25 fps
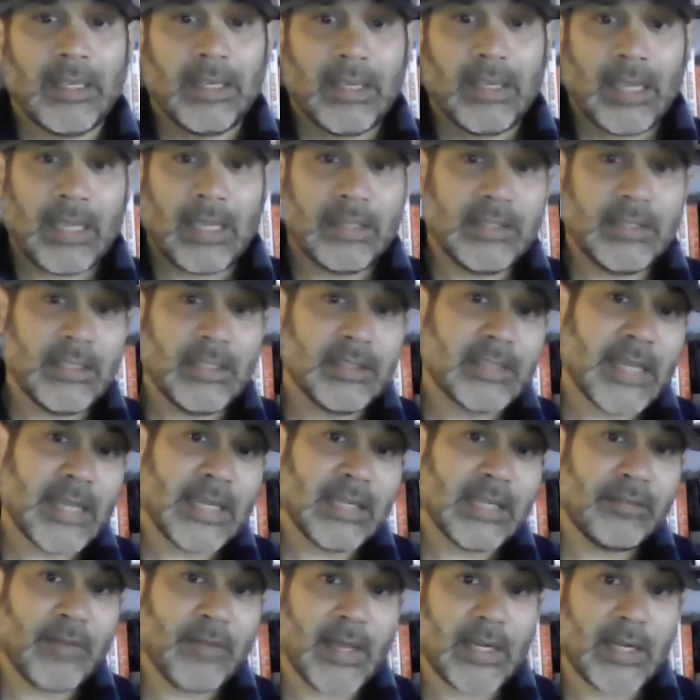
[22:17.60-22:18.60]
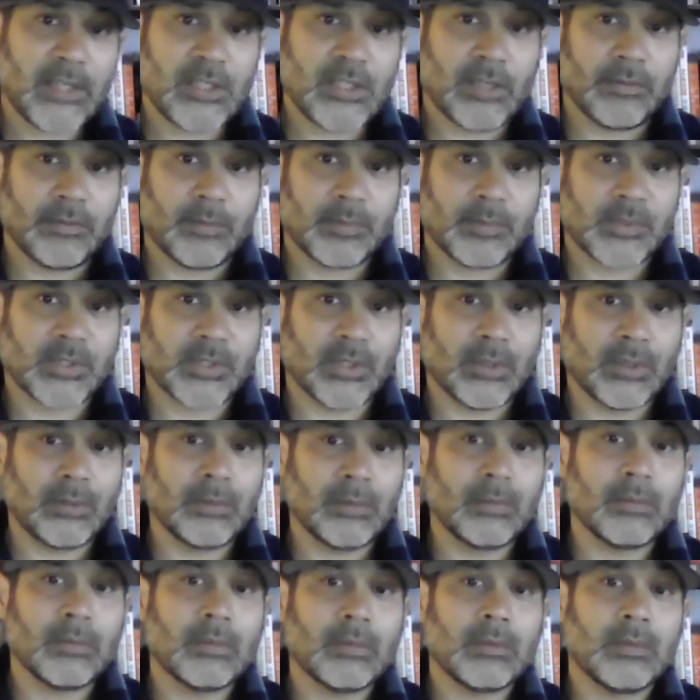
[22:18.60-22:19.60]
and didn't take advantage of them.
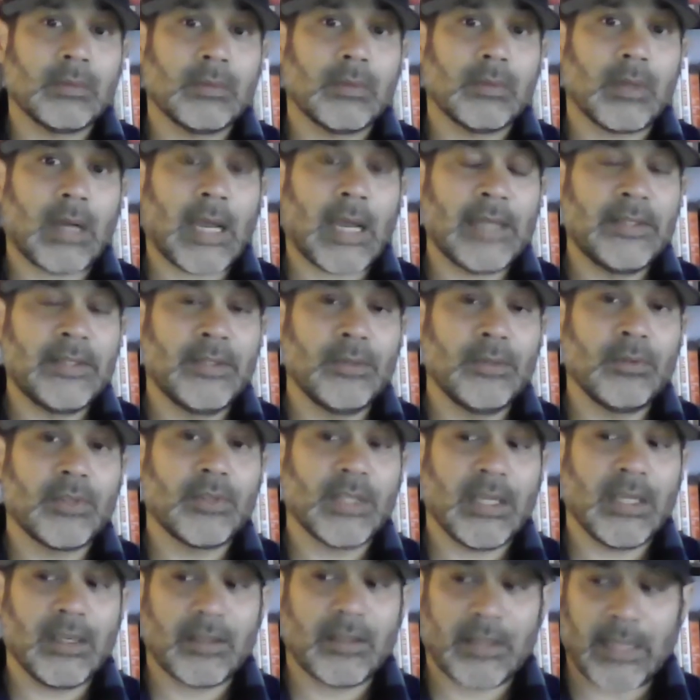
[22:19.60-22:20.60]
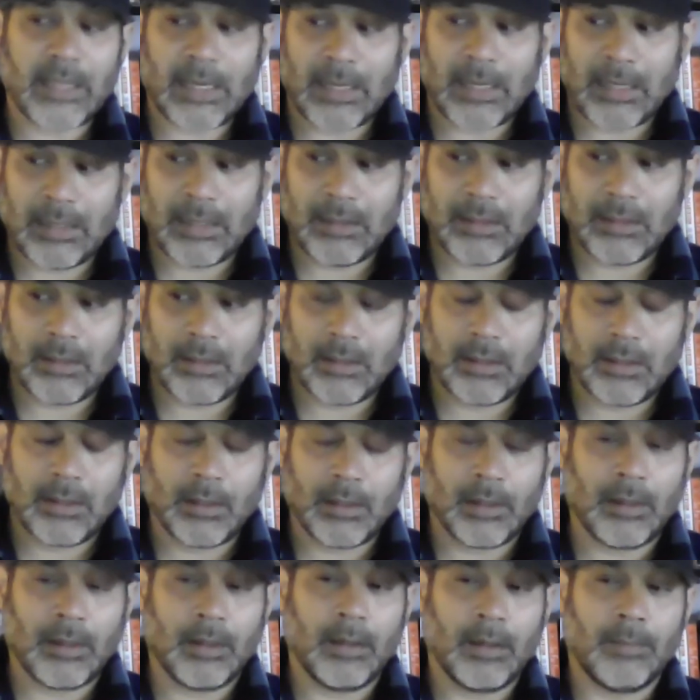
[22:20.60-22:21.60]
So I do think that
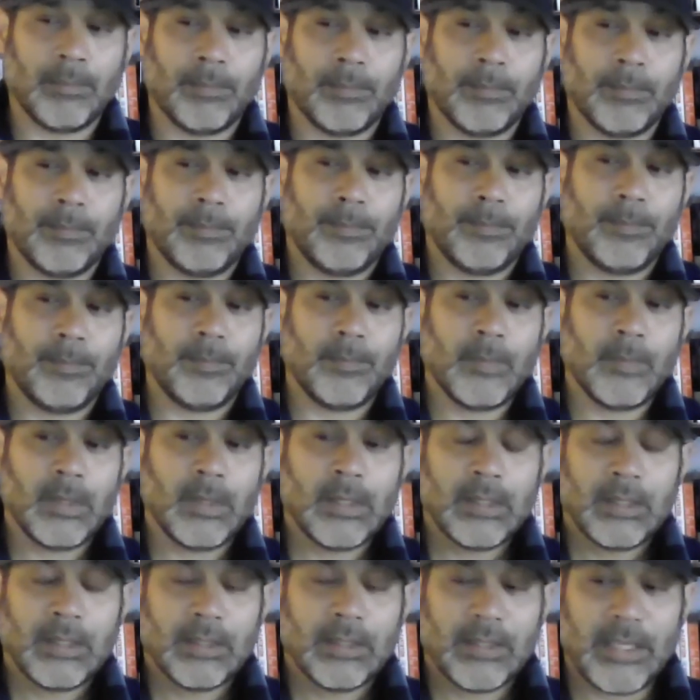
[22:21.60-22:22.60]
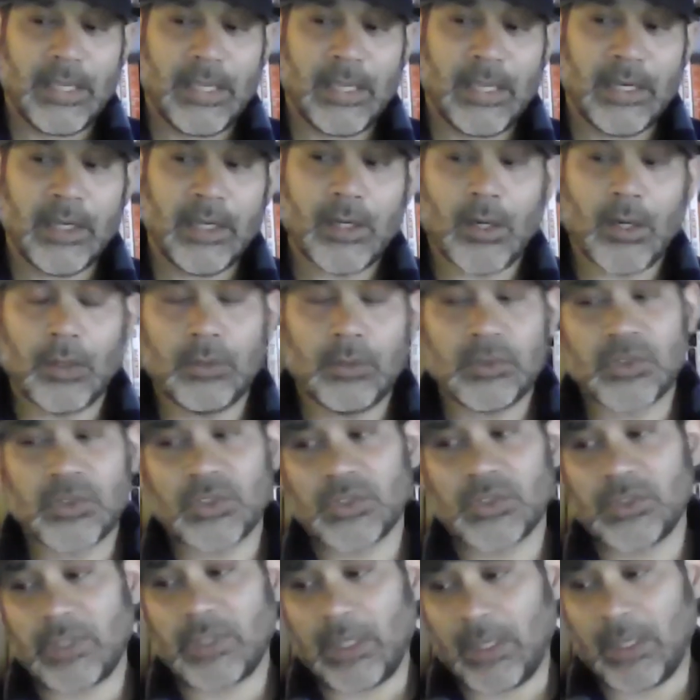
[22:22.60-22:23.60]
the hitting
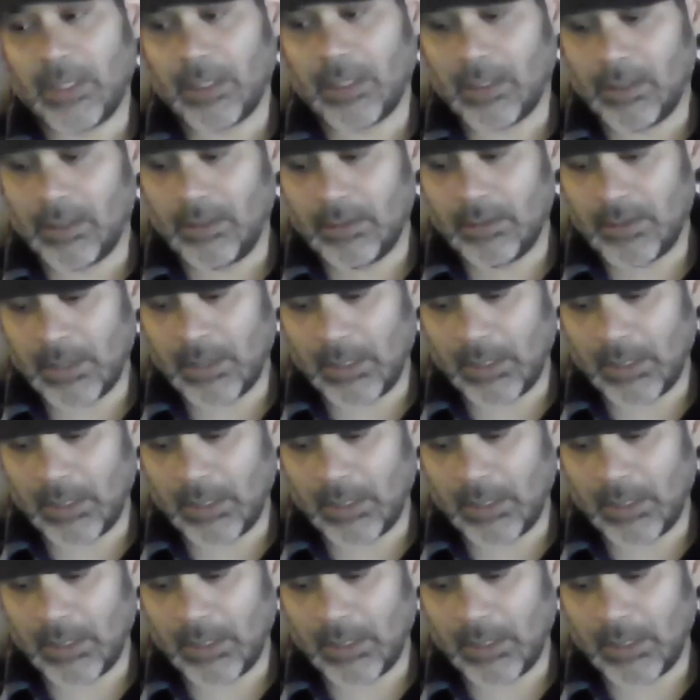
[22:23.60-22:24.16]
coach and